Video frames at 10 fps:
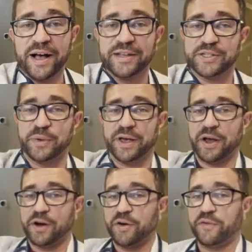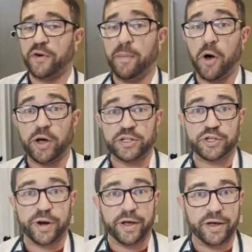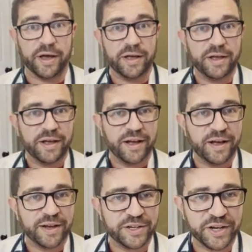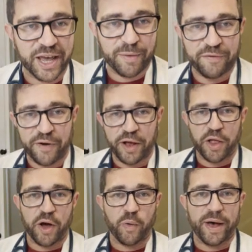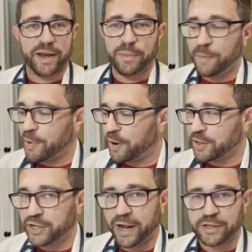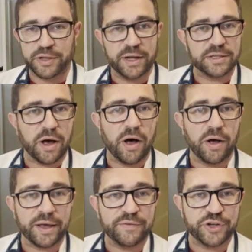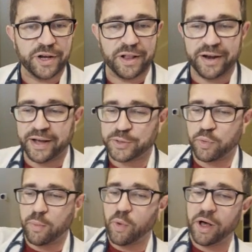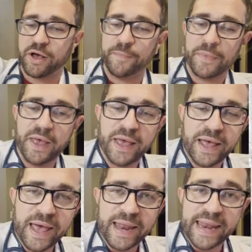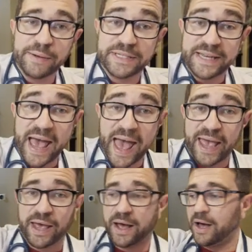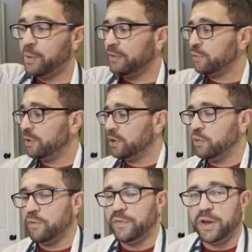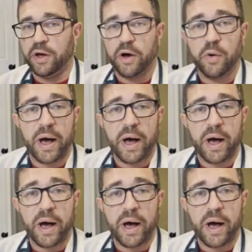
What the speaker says: So we got her from Australia. She came a very long way to be a part of the channel, so let's all give Sheila a nice warm welcome. Now today, we have a really cool video.